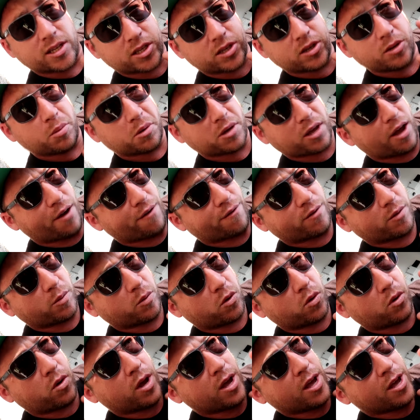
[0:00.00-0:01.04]
super
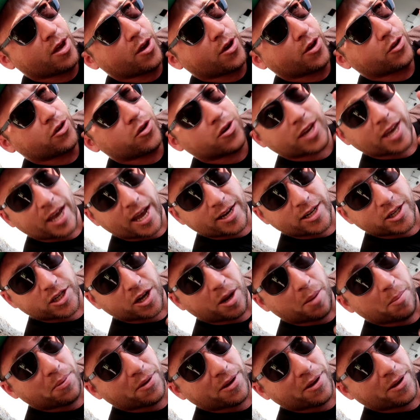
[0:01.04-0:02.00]
comfortable. You can jump